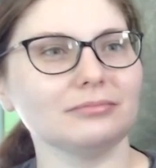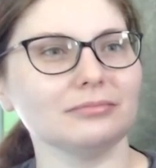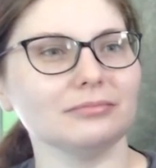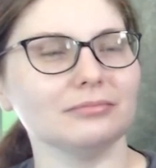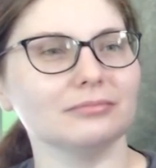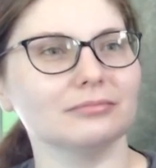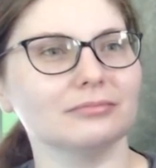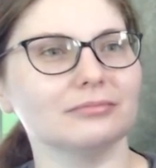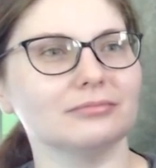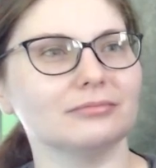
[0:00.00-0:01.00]

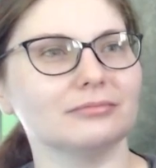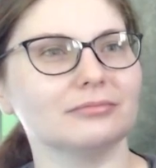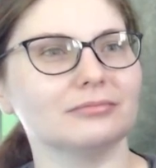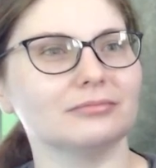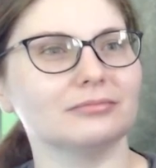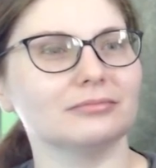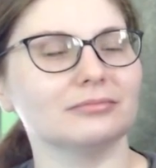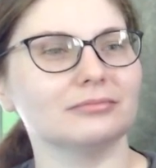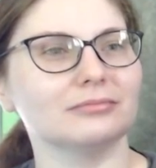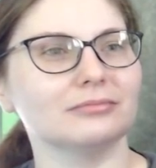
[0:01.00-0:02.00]

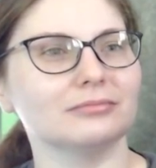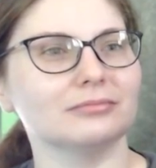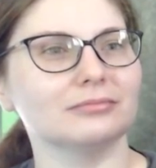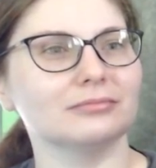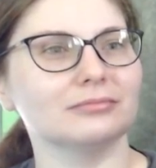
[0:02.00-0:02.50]
[no speech]